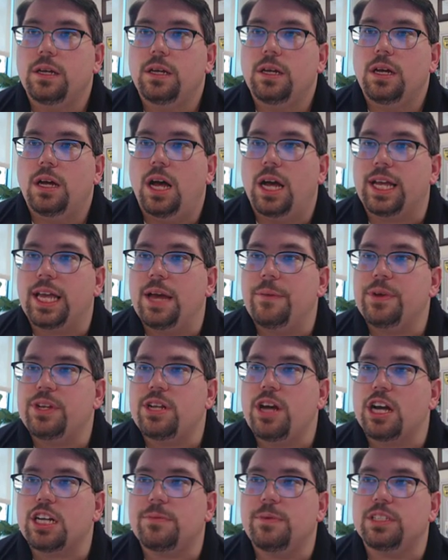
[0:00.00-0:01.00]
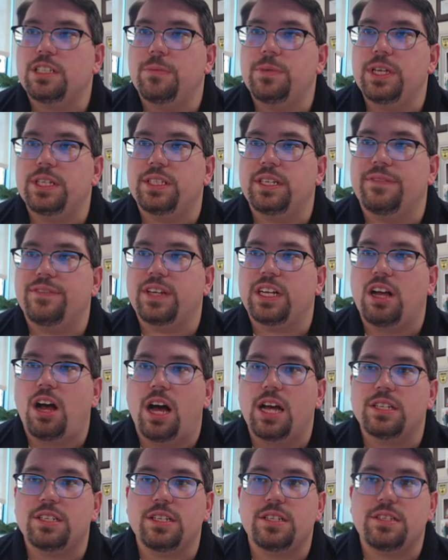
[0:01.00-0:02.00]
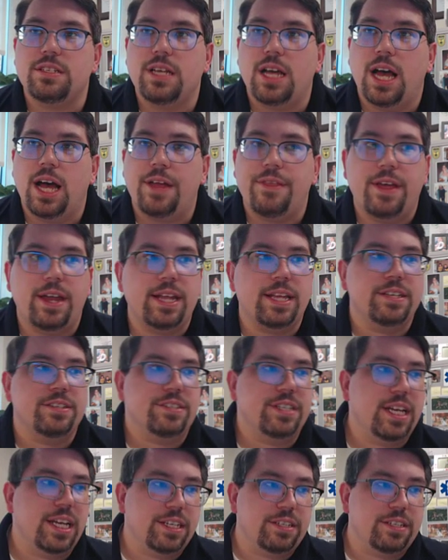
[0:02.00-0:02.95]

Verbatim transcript: Again, we talked about some of these different causes uh, that exist.